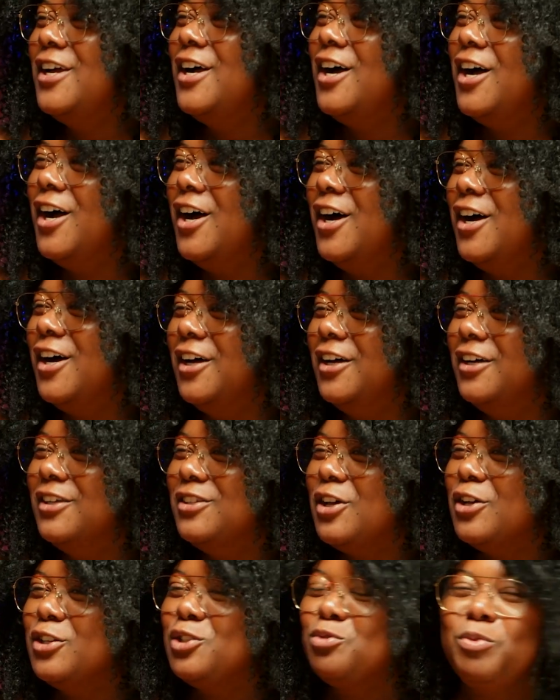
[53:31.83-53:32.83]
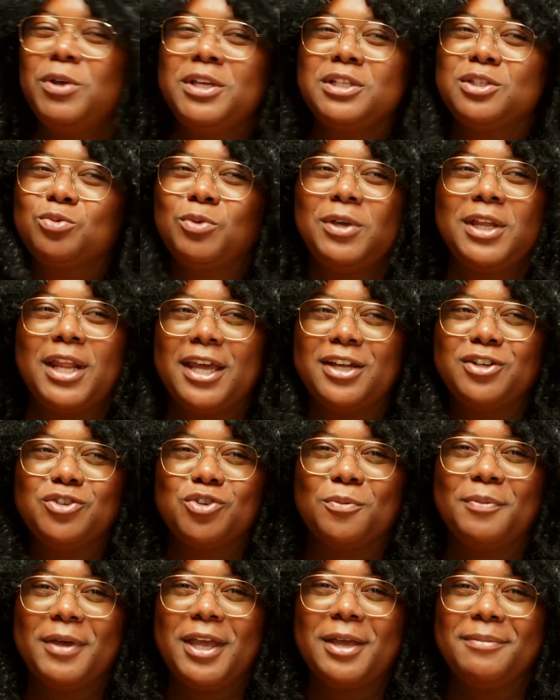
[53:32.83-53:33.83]
Uh, a sweet, sweet
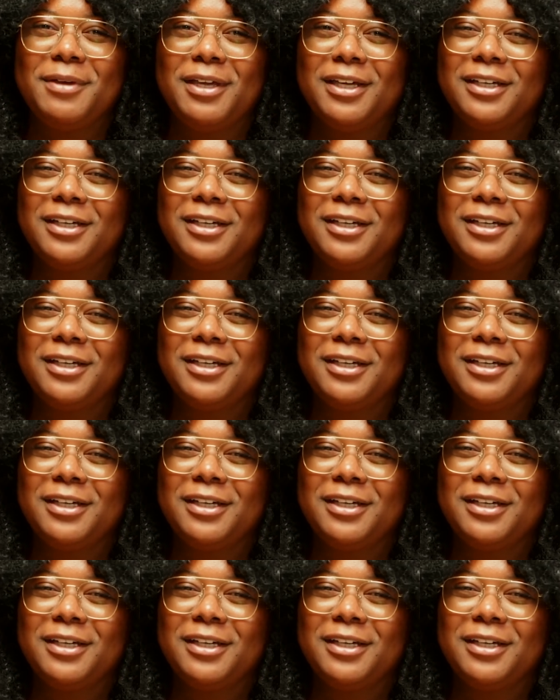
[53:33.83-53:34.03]
angel so, baby.